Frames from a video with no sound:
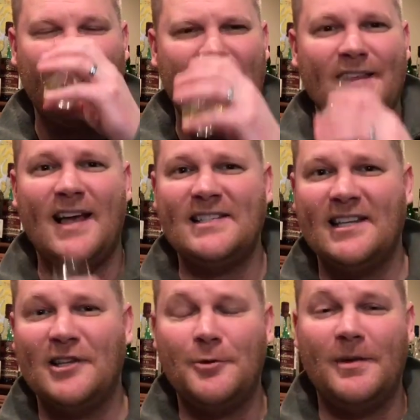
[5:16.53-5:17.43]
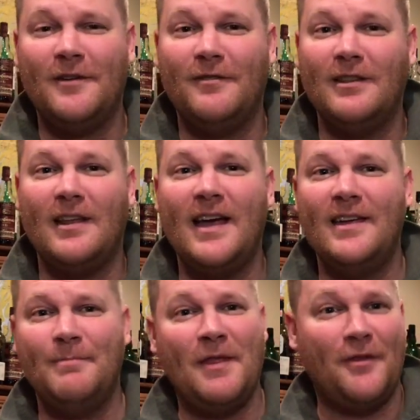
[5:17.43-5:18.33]
And lastly, a little bit of
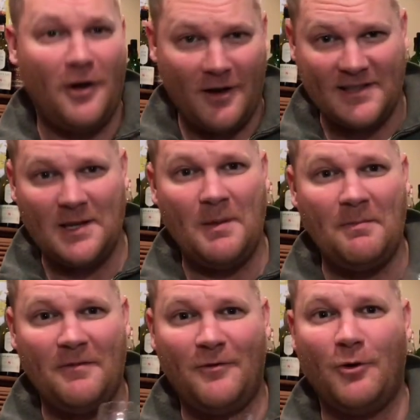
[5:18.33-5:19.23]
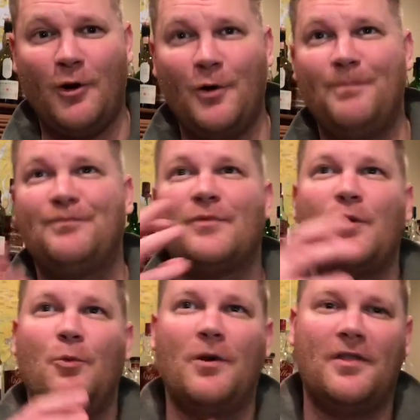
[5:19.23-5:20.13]
light menthol, because I meant before,
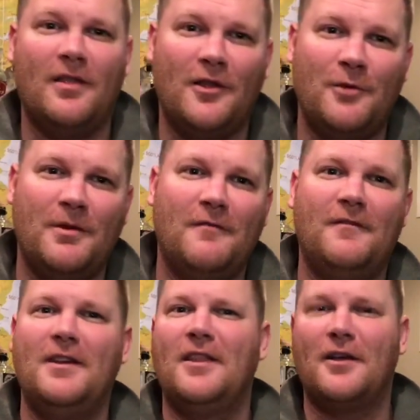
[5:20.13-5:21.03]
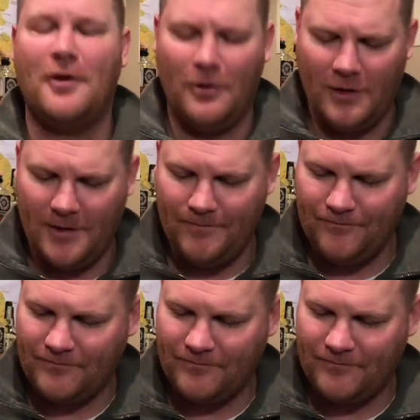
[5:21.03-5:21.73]
with a little bit of vanilla cola.